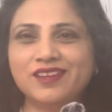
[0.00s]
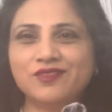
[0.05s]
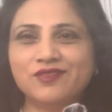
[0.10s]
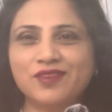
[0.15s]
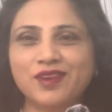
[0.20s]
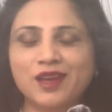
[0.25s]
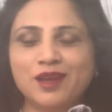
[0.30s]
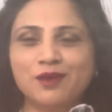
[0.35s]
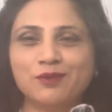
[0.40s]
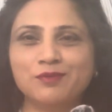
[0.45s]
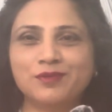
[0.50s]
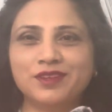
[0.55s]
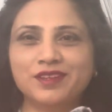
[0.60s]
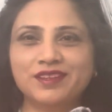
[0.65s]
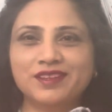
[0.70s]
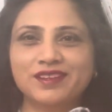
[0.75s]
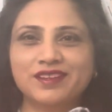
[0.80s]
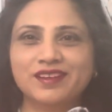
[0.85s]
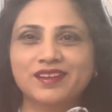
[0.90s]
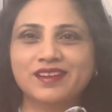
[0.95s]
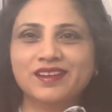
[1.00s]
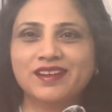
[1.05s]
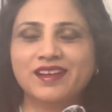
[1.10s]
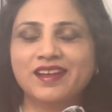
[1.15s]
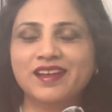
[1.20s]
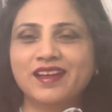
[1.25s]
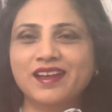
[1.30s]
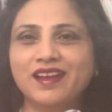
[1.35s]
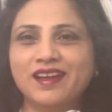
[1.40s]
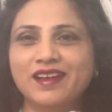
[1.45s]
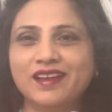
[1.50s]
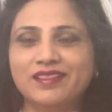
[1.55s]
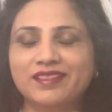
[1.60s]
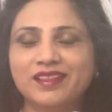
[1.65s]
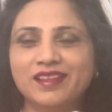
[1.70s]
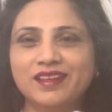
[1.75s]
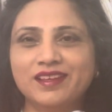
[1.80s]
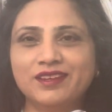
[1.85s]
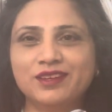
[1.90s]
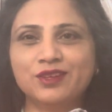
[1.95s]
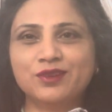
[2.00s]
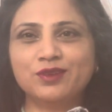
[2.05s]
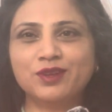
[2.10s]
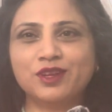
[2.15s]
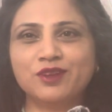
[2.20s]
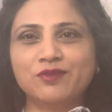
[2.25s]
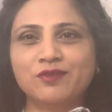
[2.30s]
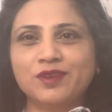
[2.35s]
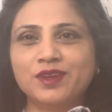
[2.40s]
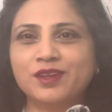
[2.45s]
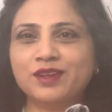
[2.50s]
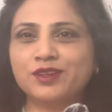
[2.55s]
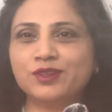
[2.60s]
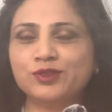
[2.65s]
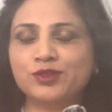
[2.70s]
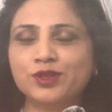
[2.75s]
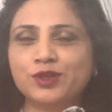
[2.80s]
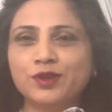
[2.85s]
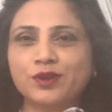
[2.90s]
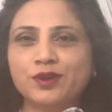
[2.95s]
fabric and then you can wear it to your